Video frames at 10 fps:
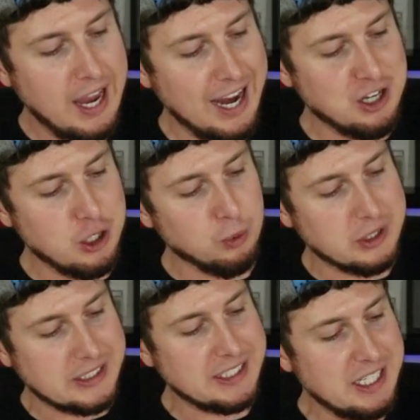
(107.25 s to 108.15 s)
and you
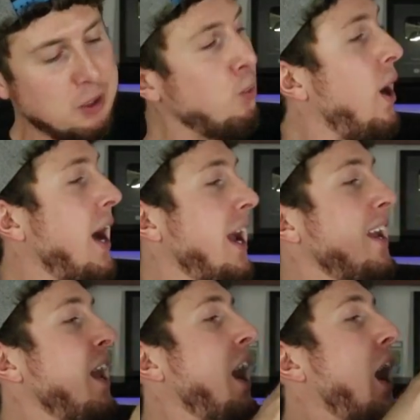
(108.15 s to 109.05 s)
will see
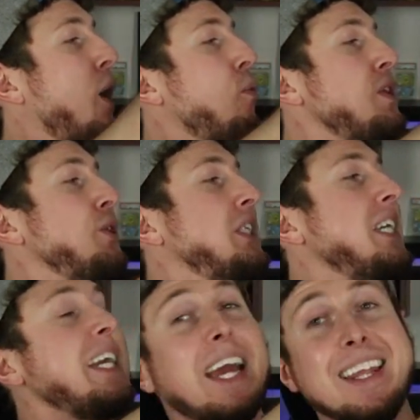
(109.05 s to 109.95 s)
why when you
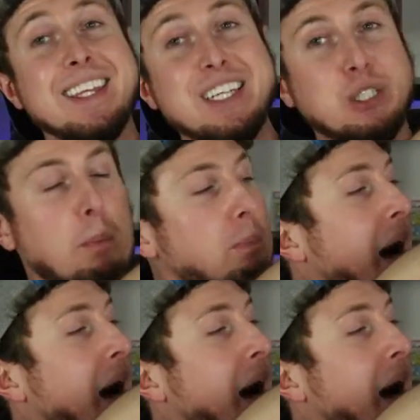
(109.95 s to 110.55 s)
see these